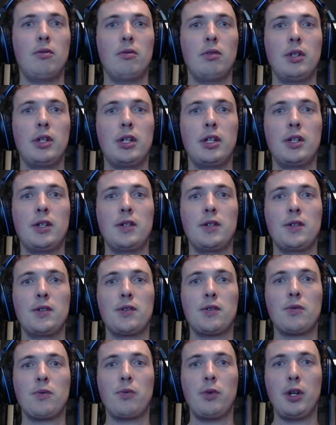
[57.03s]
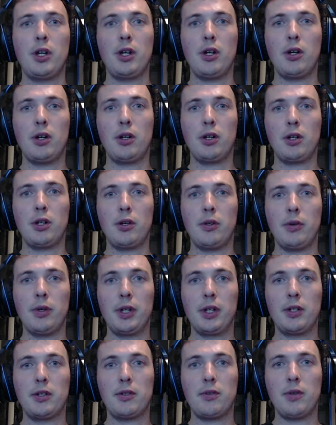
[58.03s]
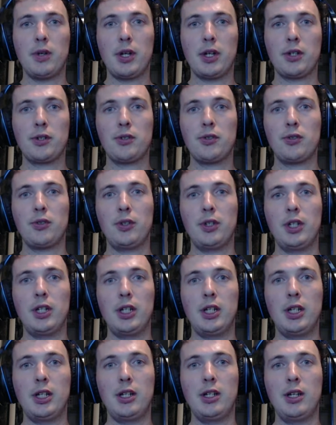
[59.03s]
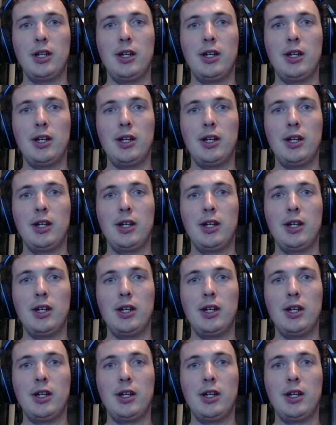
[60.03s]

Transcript: is we are going to actually